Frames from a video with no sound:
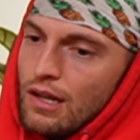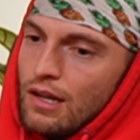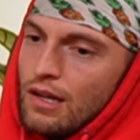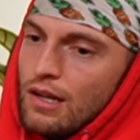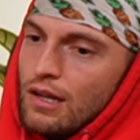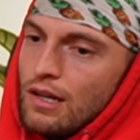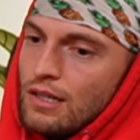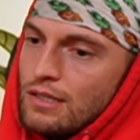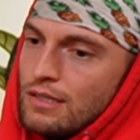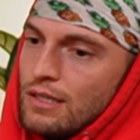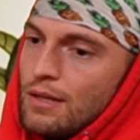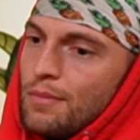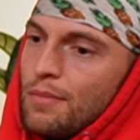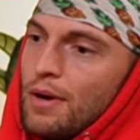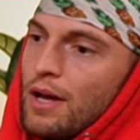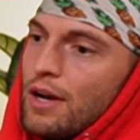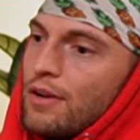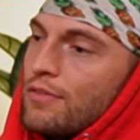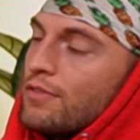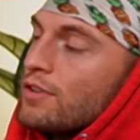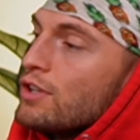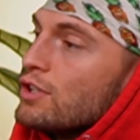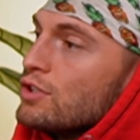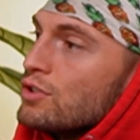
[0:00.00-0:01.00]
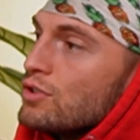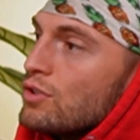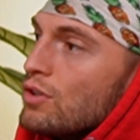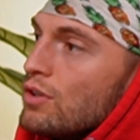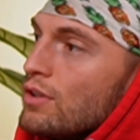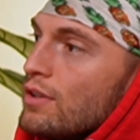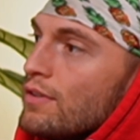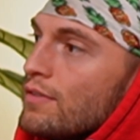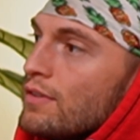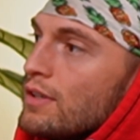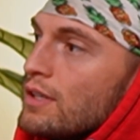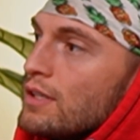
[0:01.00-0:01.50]
Because I'm out of
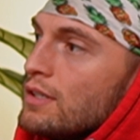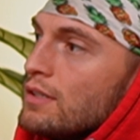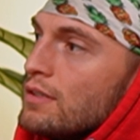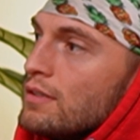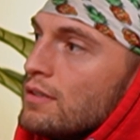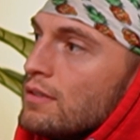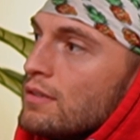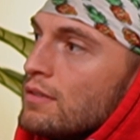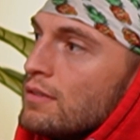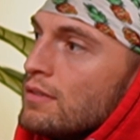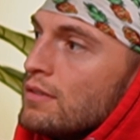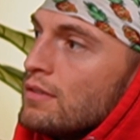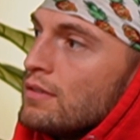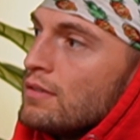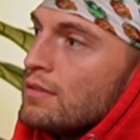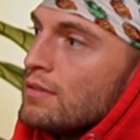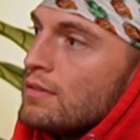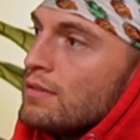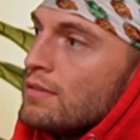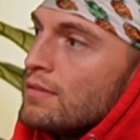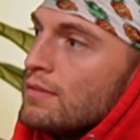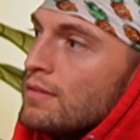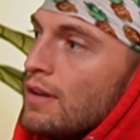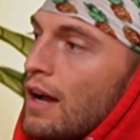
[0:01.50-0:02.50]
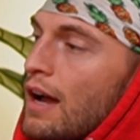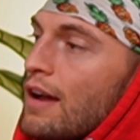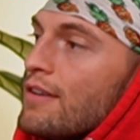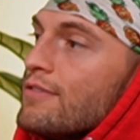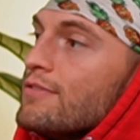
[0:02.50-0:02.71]
control of it. I